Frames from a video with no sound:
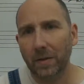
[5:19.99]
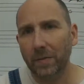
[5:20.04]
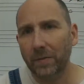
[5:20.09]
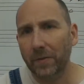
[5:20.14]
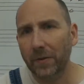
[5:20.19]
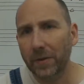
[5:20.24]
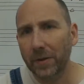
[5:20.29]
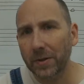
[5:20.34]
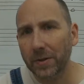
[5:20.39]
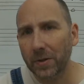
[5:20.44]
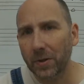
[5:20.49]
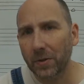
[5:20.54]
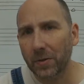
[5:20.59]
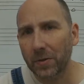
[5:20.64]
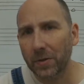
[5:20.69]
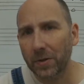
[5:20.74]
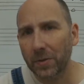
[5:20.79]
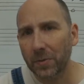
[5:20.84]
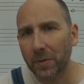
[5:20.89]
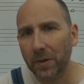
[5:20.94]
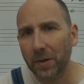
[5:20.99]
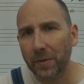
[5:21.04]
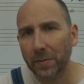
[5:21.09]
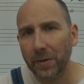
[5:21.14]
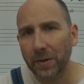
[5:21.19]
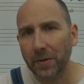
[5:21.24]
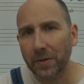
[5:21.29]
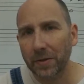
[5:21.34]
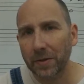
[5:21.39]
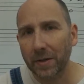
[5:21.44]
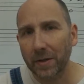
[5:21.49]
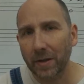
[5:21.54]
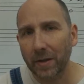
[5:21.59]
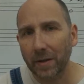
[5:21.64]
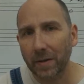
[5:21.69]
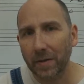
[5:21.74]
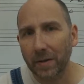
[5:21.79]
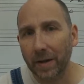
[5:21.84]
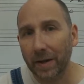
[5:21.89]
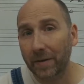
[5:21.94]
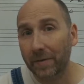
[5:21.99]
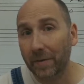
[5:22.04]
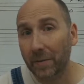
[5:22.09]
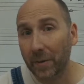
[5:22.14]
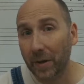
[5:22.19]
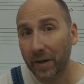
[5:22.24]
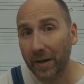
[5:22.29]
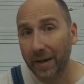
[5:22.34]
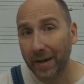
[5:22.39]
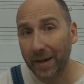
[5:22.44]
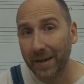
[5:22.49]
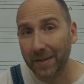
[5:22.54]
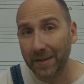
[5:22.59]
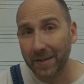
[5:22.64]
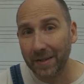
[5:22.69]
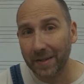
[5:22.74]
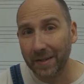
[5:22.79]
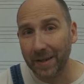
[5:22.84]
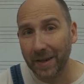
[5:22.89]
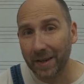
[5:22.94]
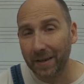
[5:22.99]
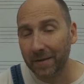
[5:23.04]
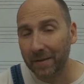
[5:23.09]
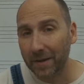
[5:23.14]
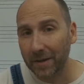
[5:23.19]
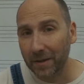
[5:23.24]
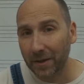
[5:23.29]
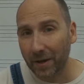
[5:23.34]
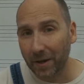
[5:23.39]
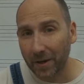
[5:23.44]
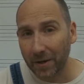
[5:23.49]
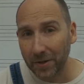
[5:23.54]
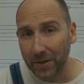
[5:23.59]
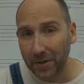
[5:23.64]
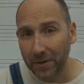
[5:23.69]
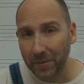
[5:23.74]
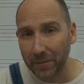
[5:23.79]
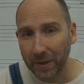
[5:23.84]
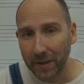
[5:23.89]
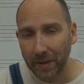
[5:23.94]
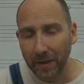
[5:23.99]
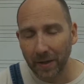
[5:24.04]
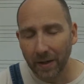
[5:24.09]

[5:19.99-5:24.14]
for this course, we're going to be using a kind of a mariachi style guitar strumming.